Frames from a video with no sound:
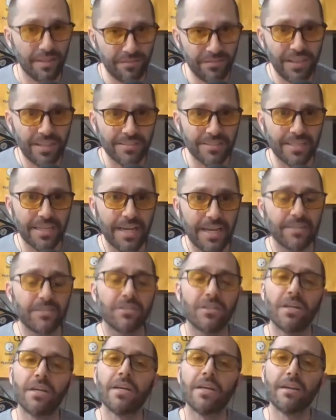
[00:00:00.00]
And if that's the
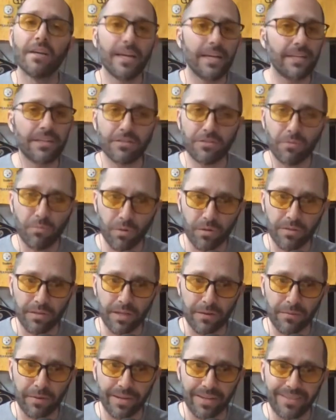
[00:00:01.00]
case, it doesn't work
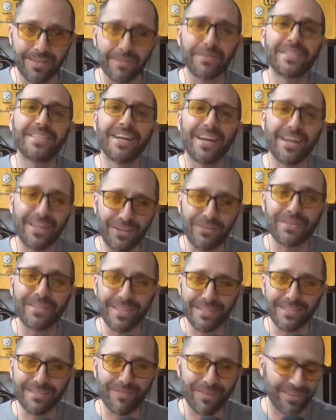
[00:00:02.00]
that way. Let me tell you, it
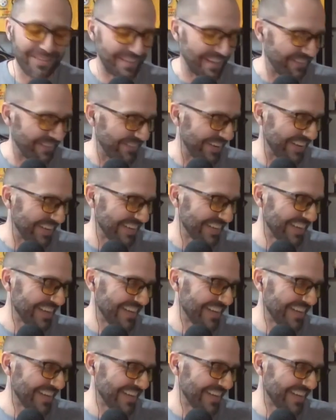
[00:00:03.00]
doesn't work that way.